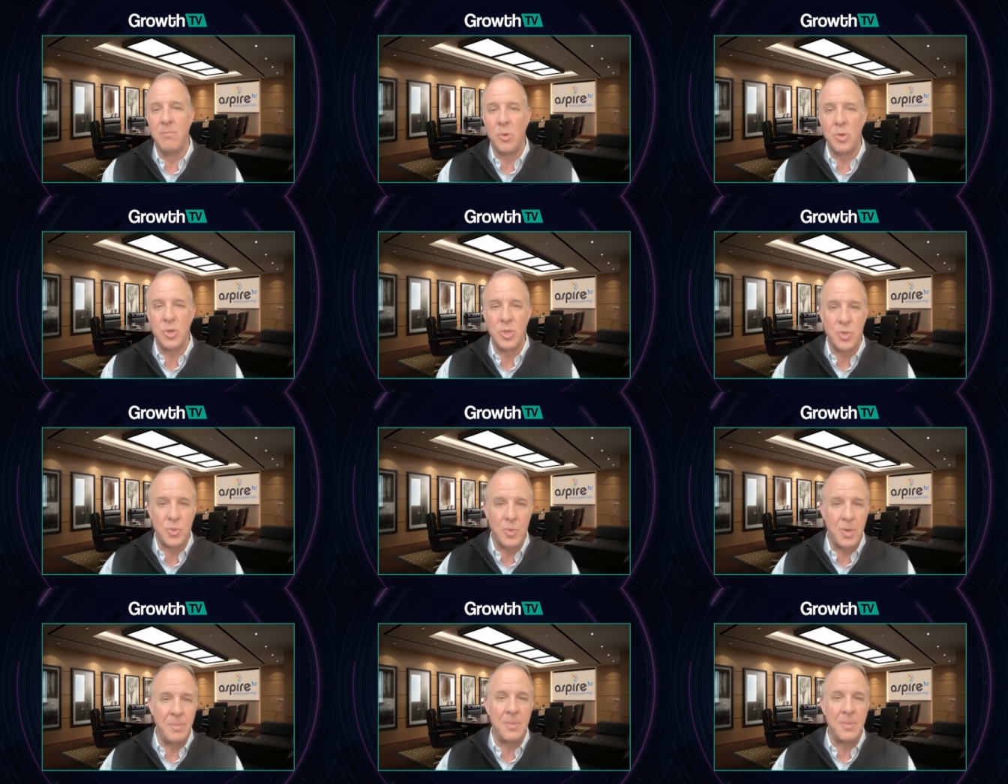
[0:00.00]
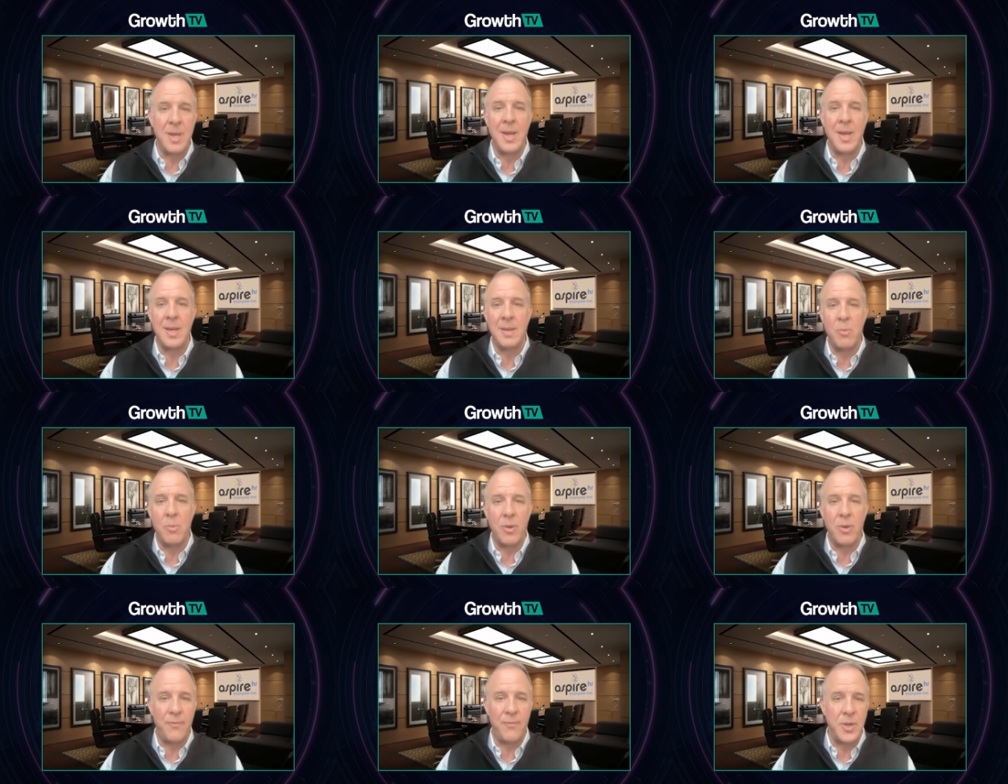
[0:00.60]
more streamlined,
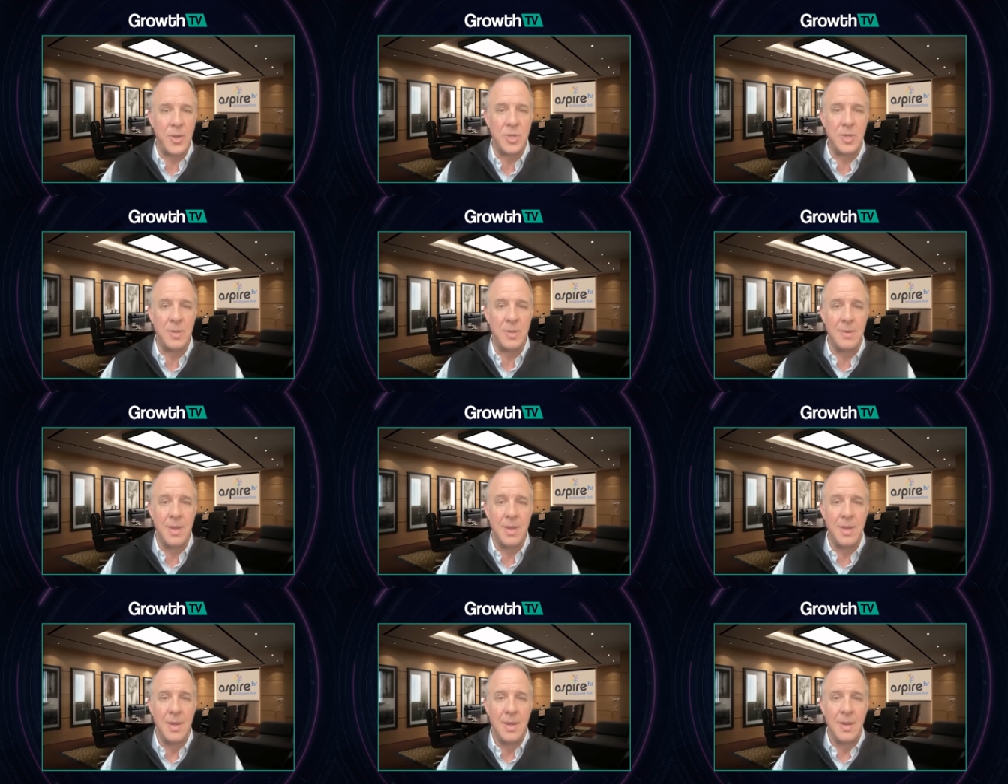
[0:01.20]
more efficient,